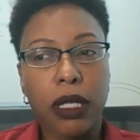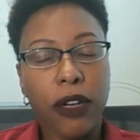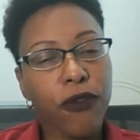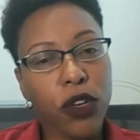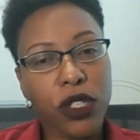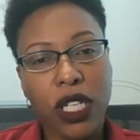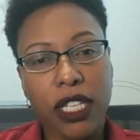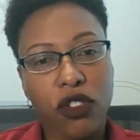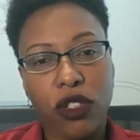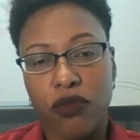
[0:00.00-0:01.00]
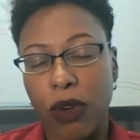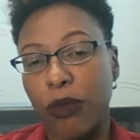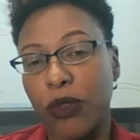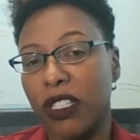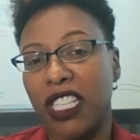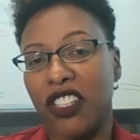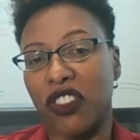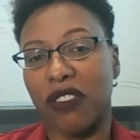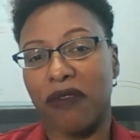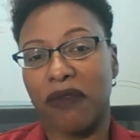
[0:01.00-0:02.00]
Diversity is just
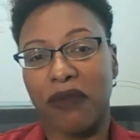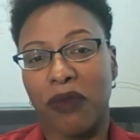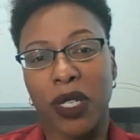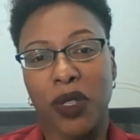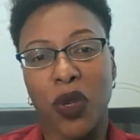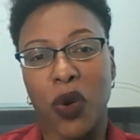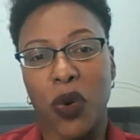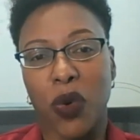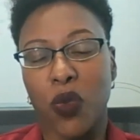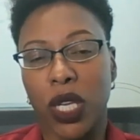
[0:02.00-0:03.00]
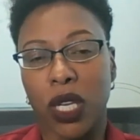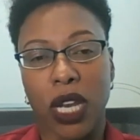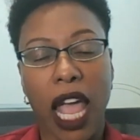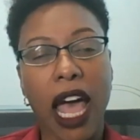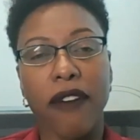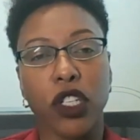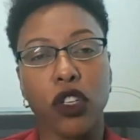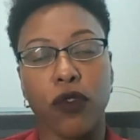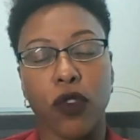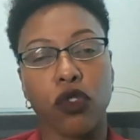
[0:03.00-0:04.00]
representation, right? So we could have a
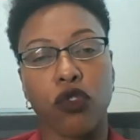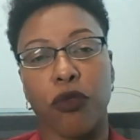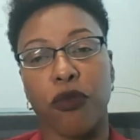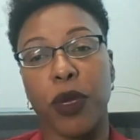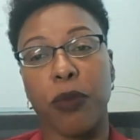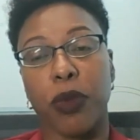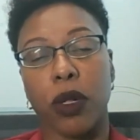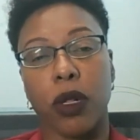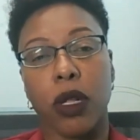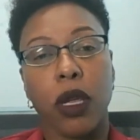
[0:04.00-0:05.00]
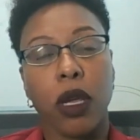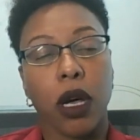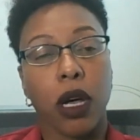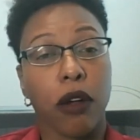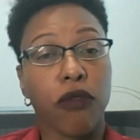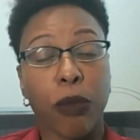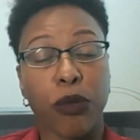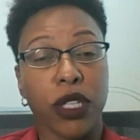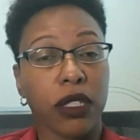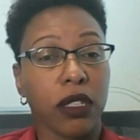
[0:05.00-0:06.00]
diverse group of people
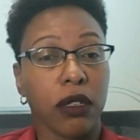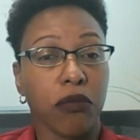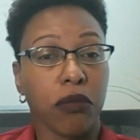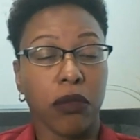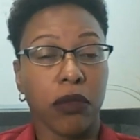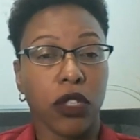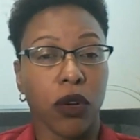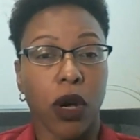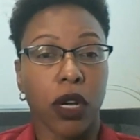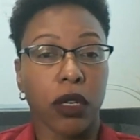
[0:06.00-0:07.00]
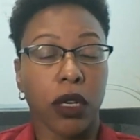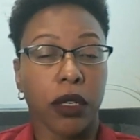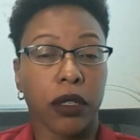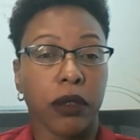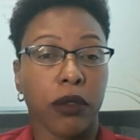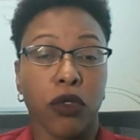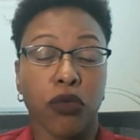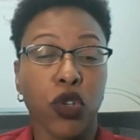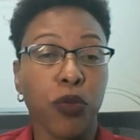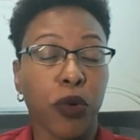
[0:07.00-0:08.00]
represented, on a
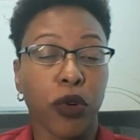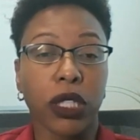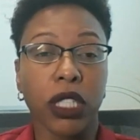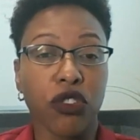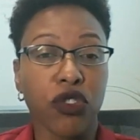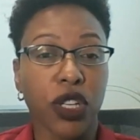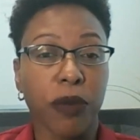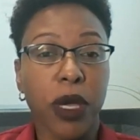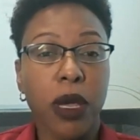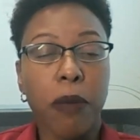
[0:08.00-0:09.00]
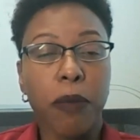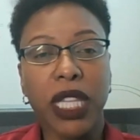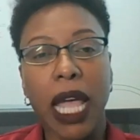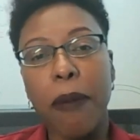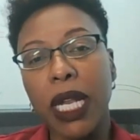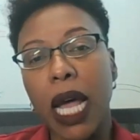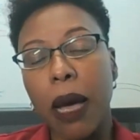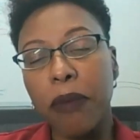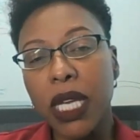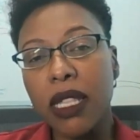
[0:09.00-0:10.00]
group or in leadership, but that may
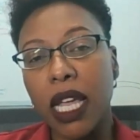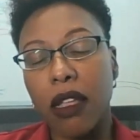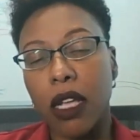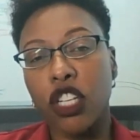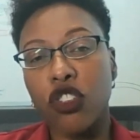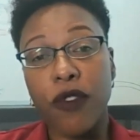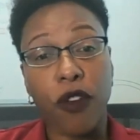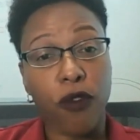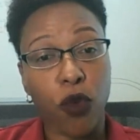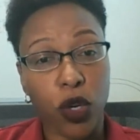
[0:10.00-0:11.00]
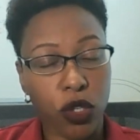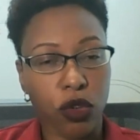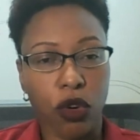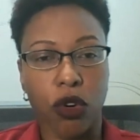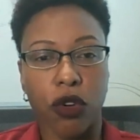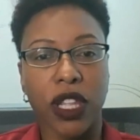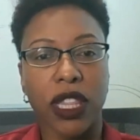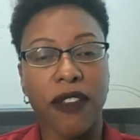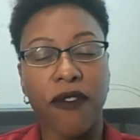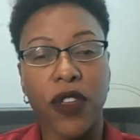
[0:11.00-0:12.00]
not mean that each of their voices are heard,
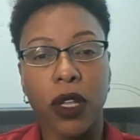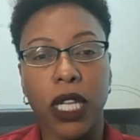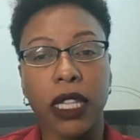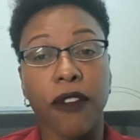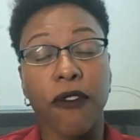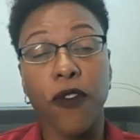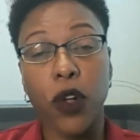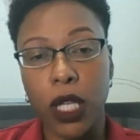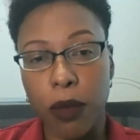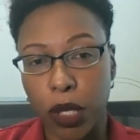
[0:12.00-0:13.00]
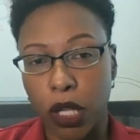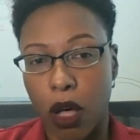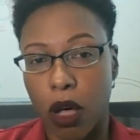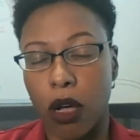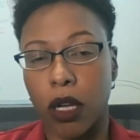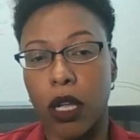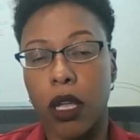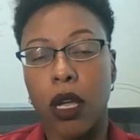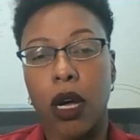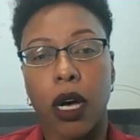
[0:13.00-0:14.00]
that they feel like they fully belong,
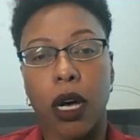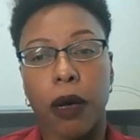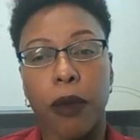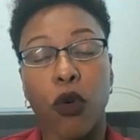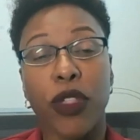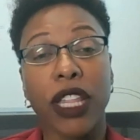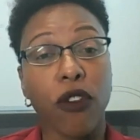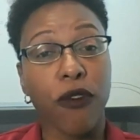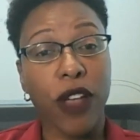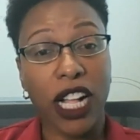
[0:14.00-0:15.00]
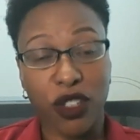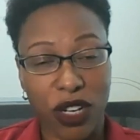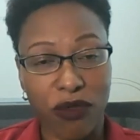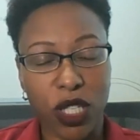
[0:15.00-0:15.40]
or that they're valued and